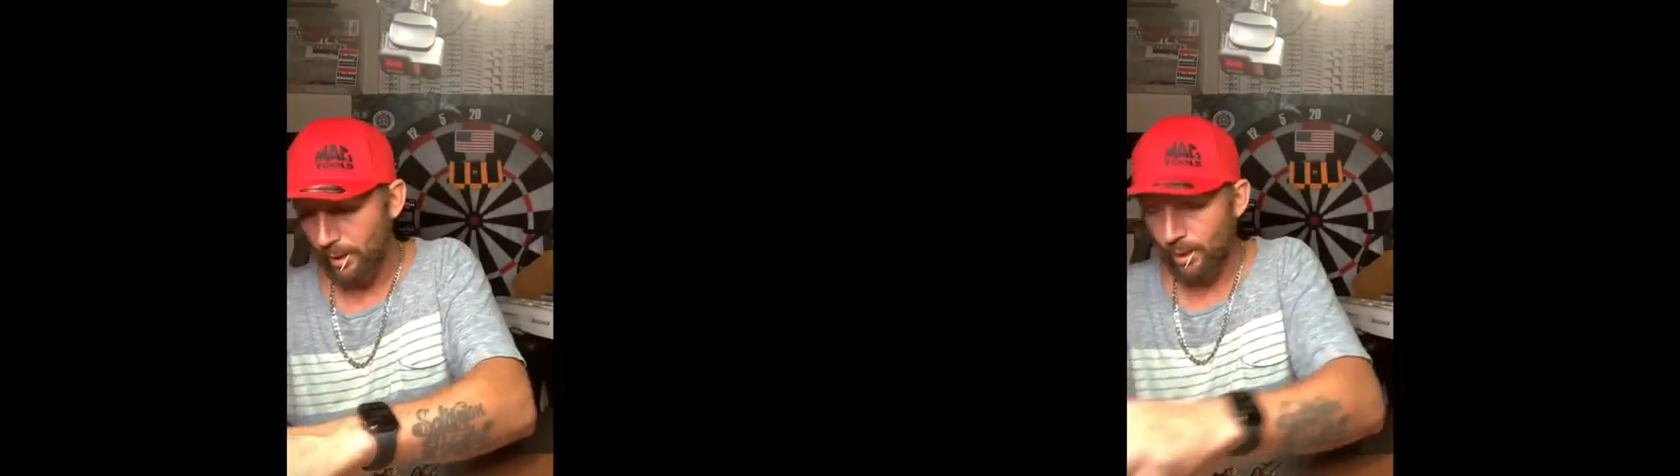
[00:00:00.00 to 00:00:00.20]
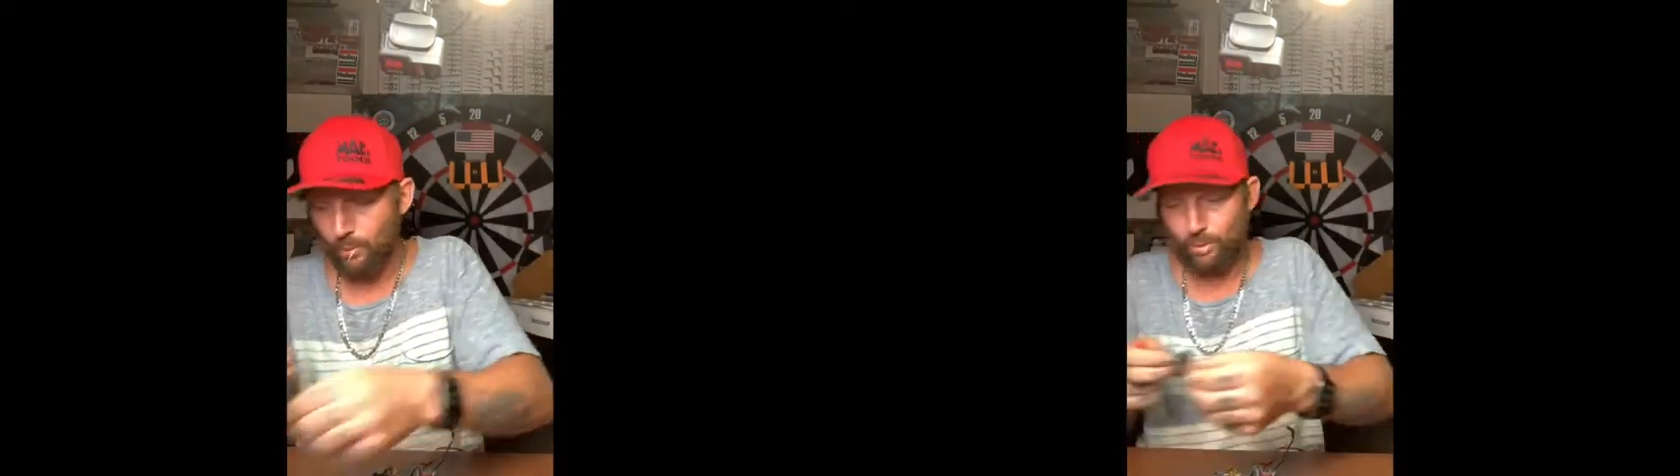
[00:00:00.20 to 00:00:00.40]
I
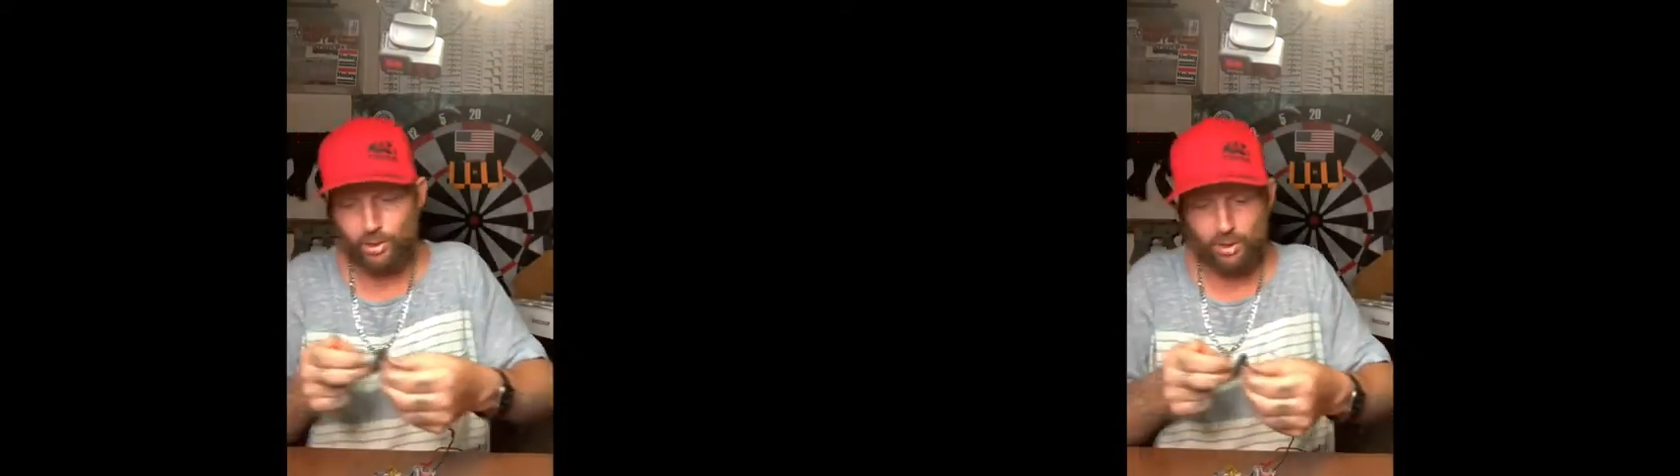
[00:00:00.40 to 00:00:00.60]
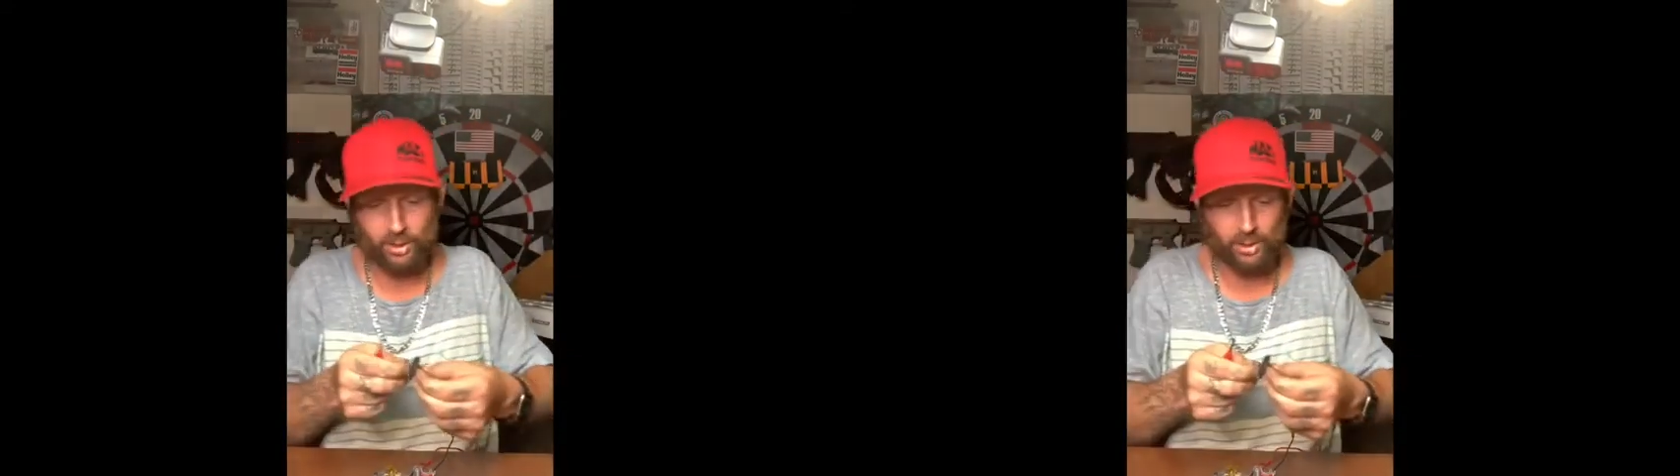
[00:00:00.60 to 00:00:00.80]
will show you
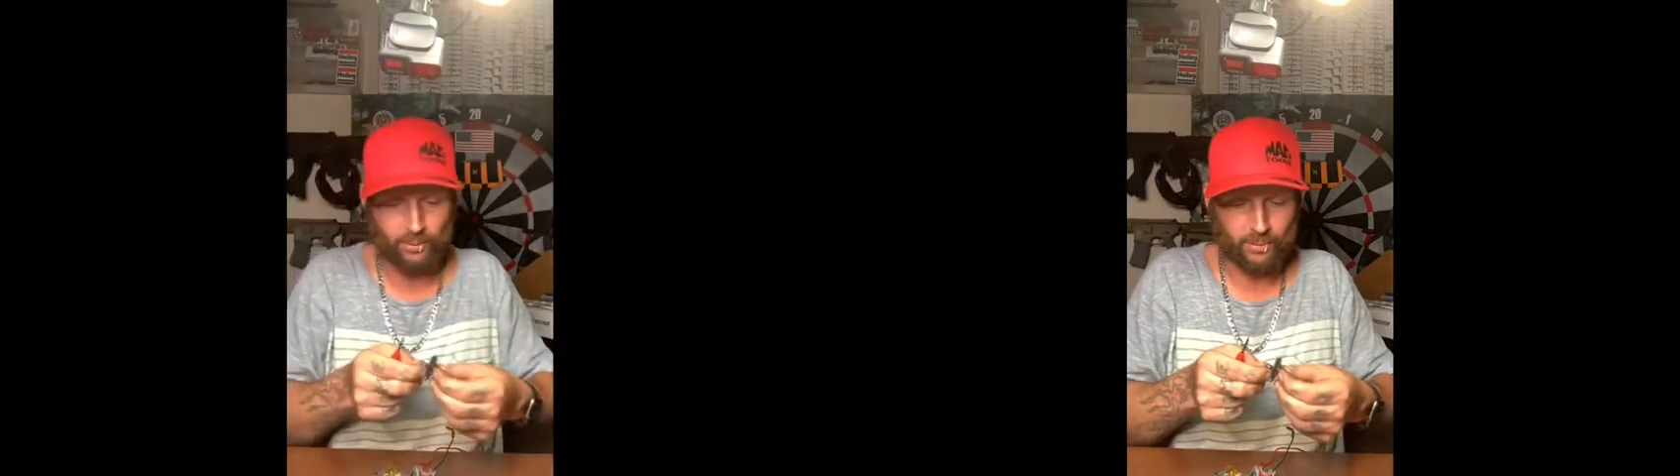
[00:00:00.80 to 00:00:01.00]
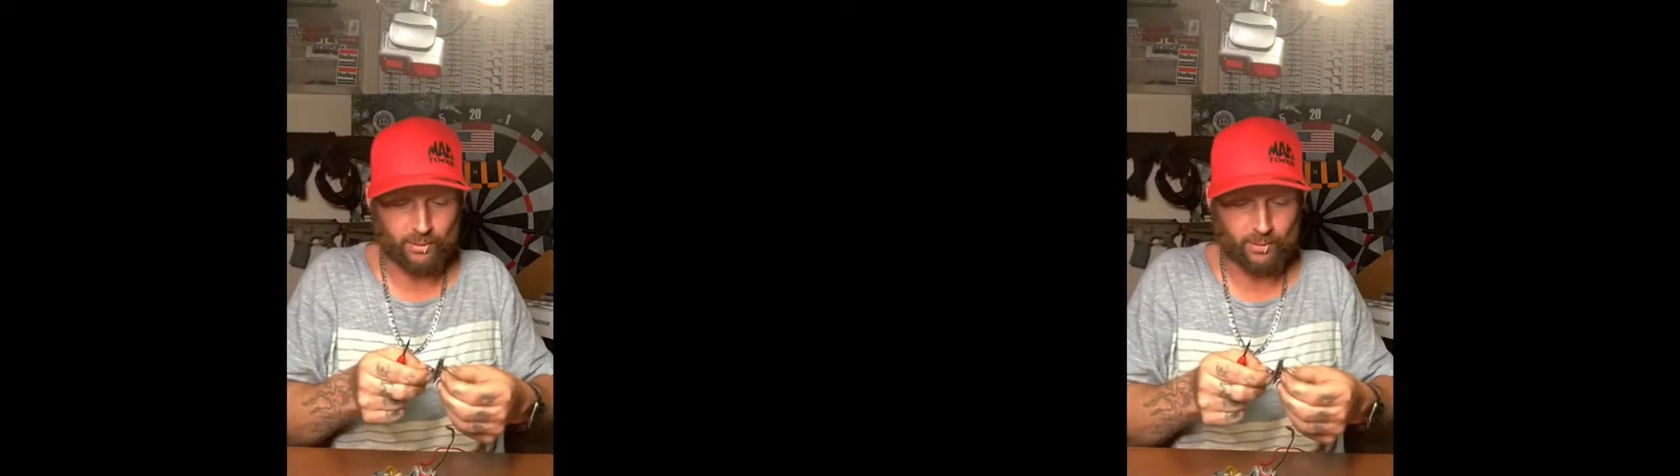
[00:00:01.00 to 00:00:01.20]
the
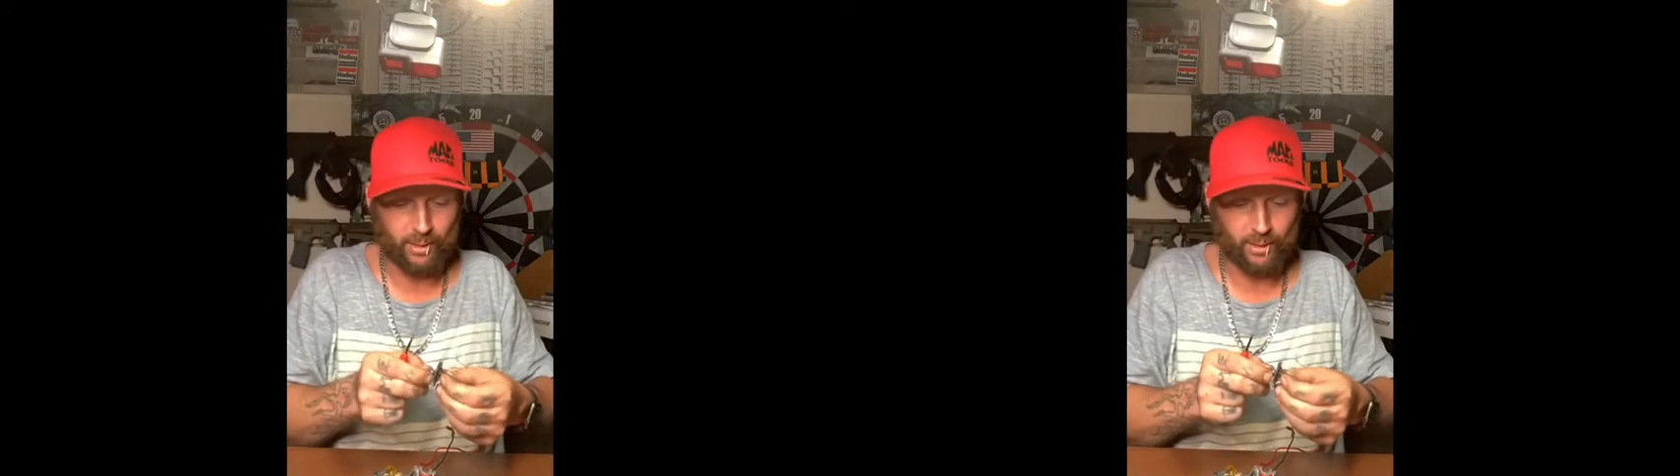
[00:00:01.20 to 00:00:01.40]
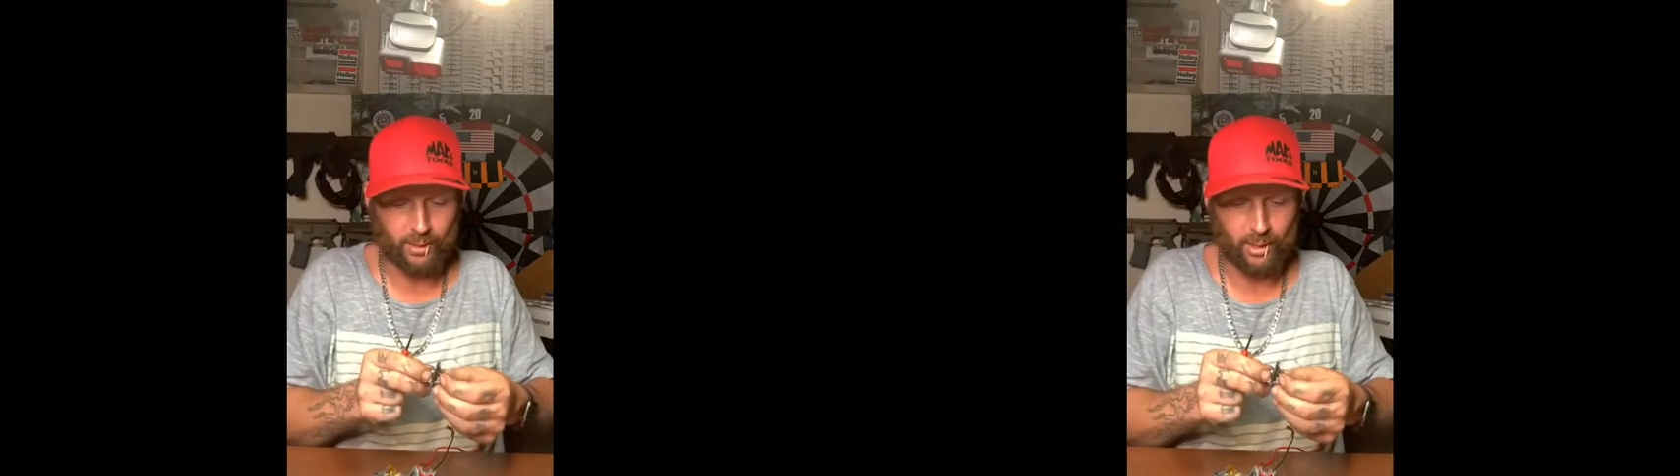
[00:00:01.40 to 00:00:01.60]
difference of how
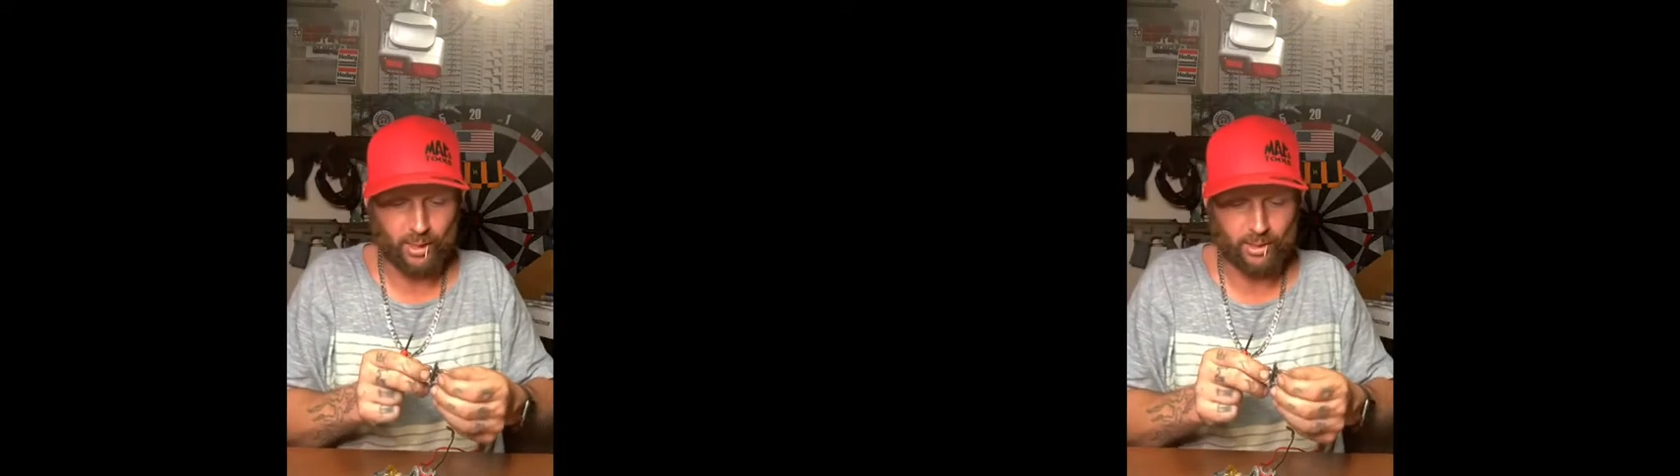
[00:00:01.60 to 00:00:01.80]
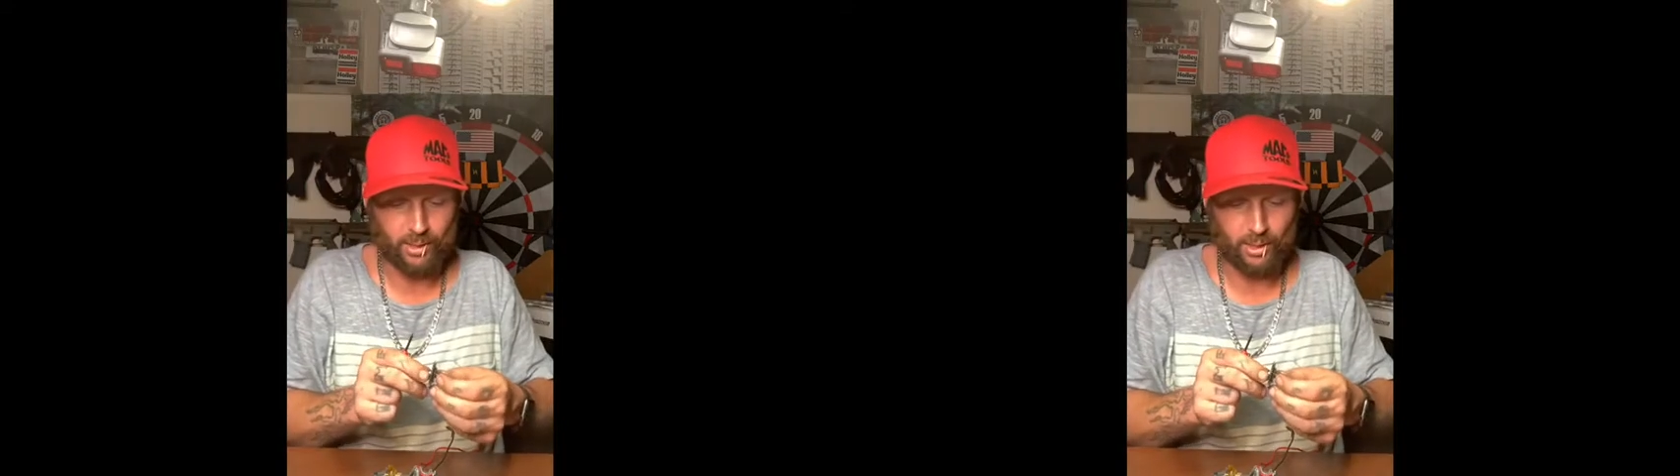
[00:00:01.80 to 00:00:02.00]
they
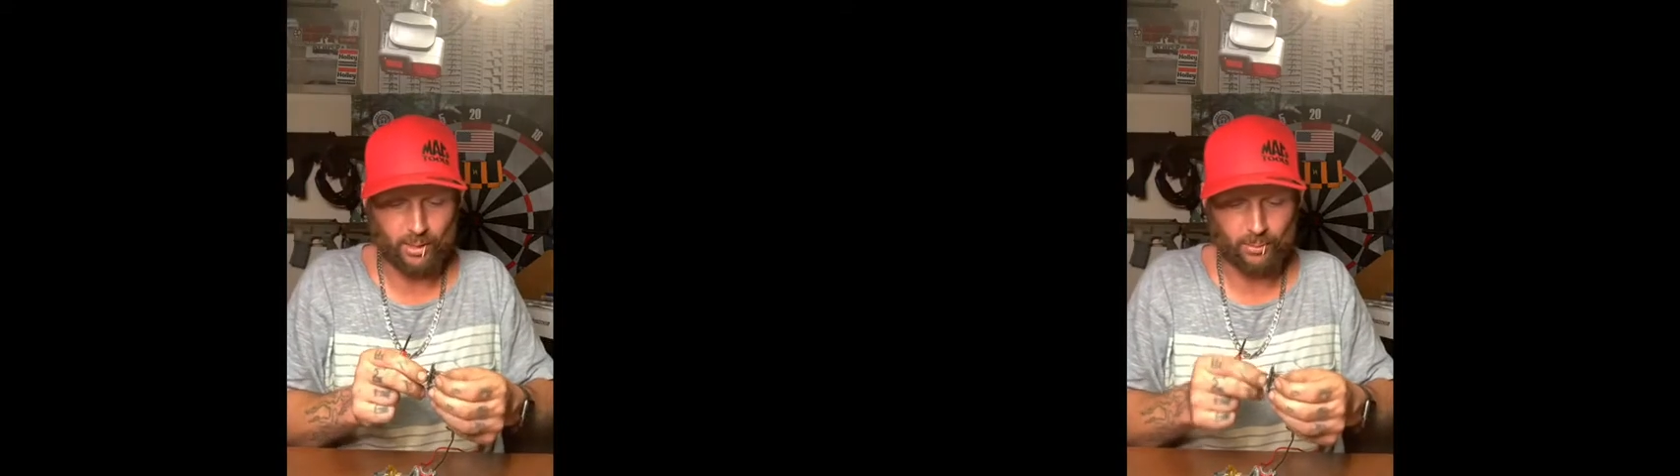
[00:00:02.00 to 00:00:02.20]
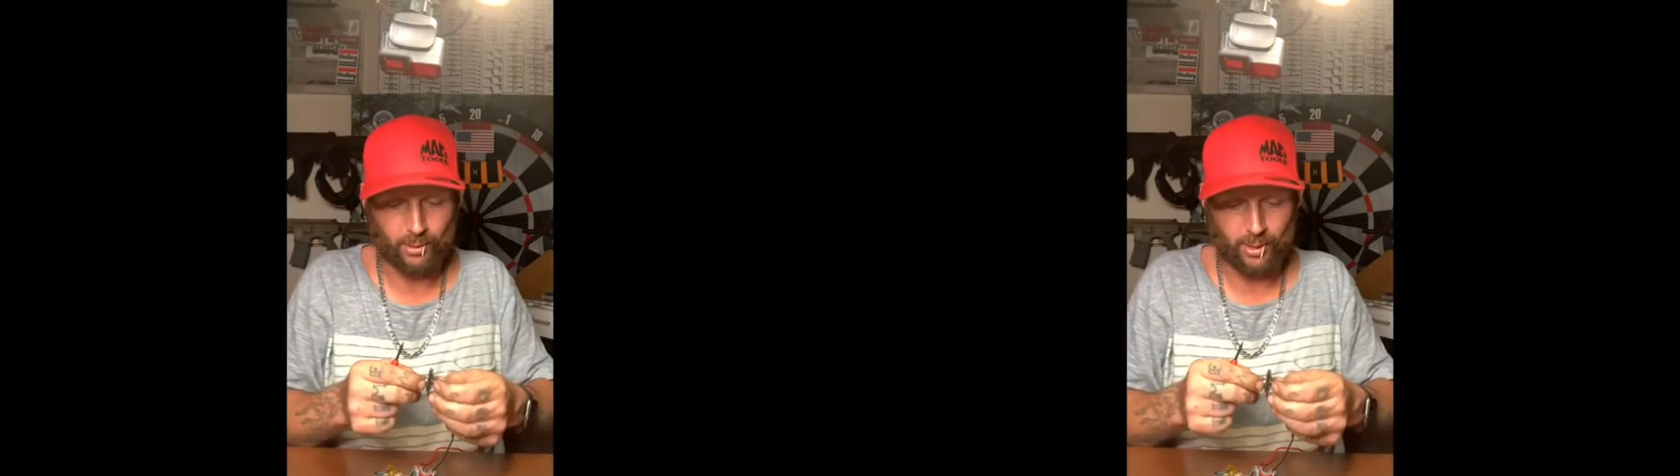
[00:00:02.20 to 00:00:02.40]
actually
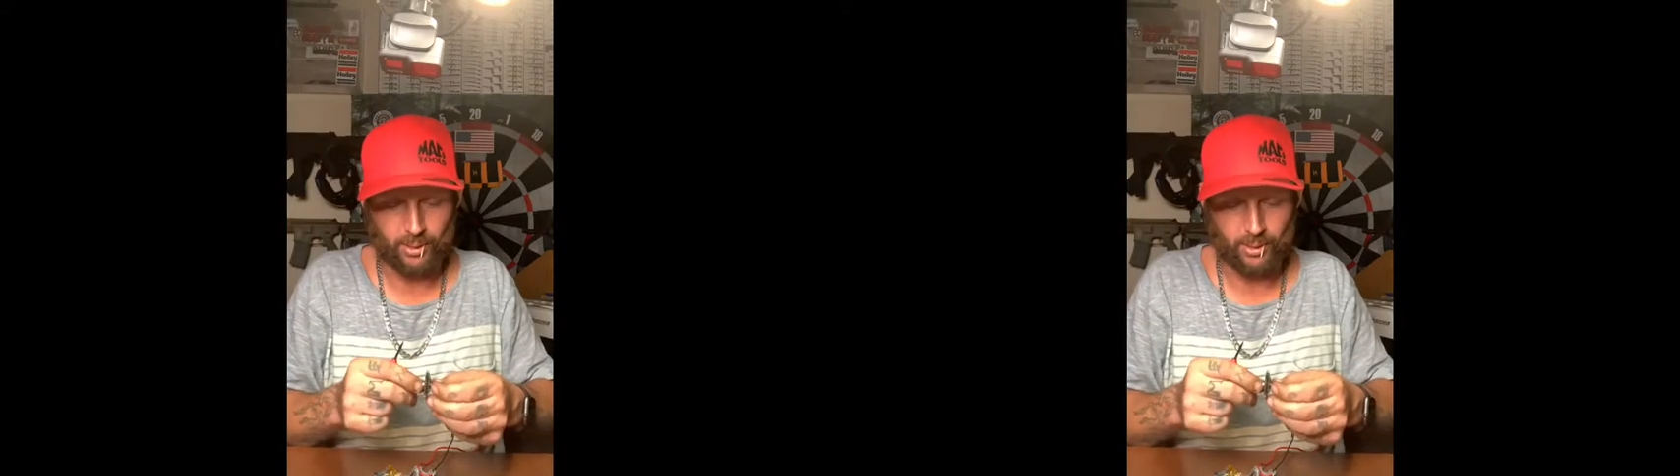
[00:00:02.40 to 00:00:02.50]
operate.